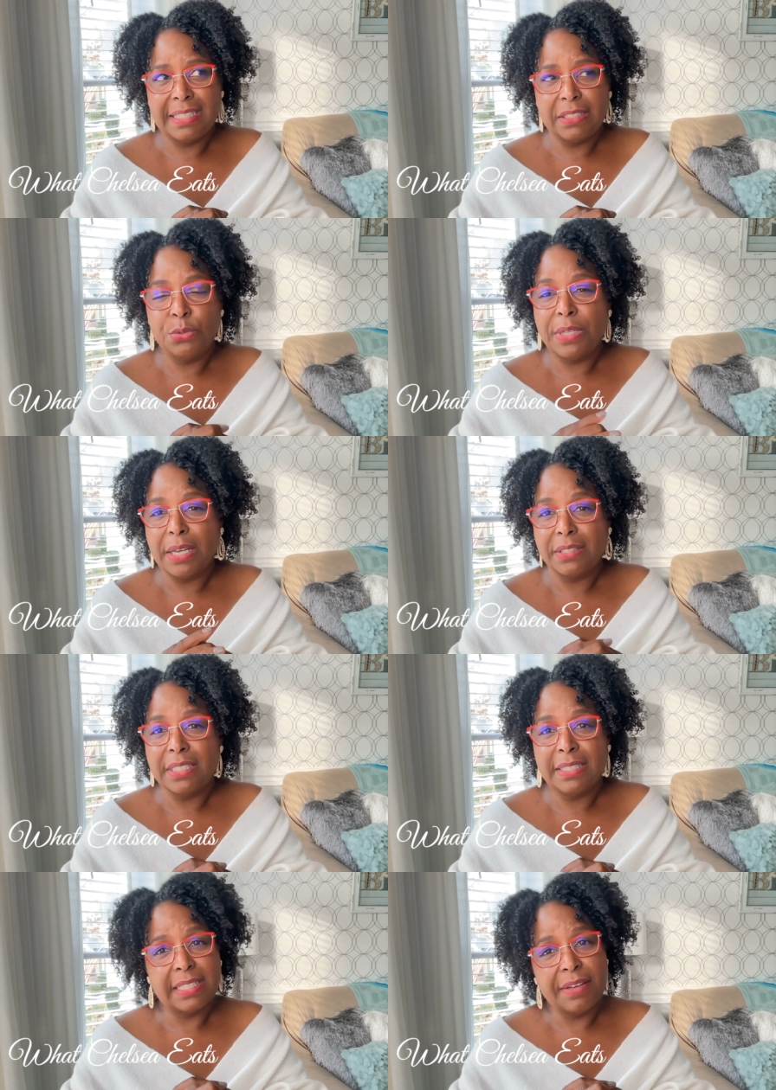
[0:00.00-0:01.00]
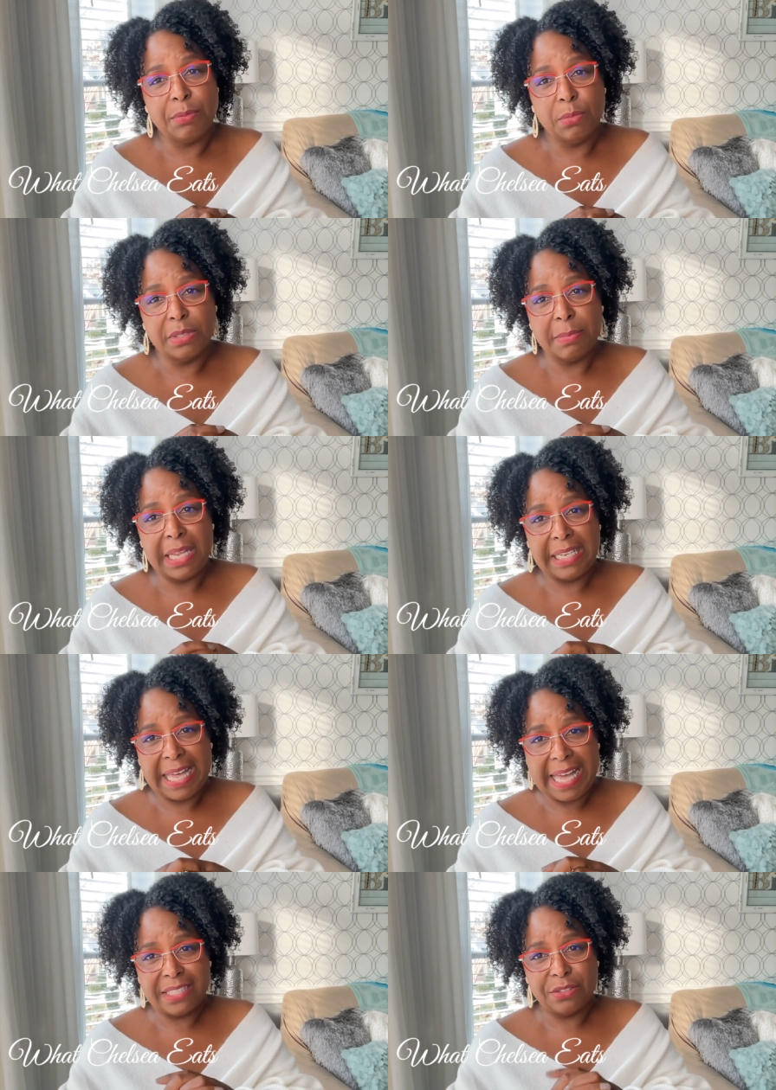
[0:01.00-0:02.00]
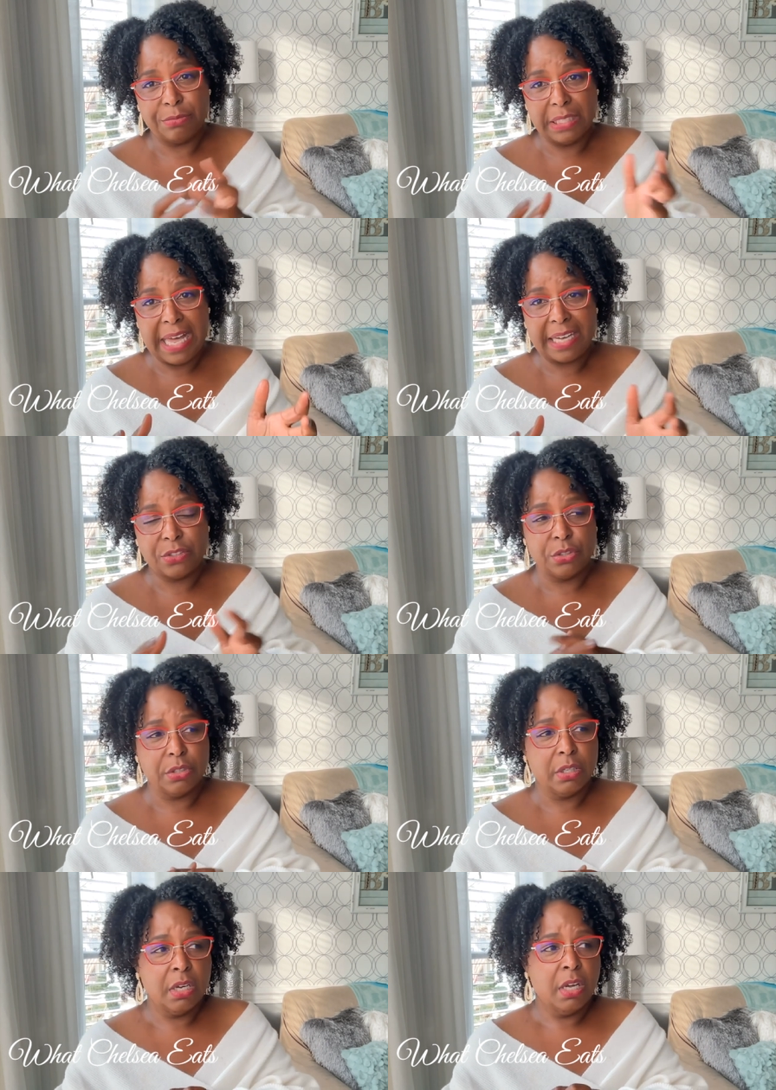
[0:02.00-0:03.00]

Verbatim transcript: two thousand seven was my last relaxer.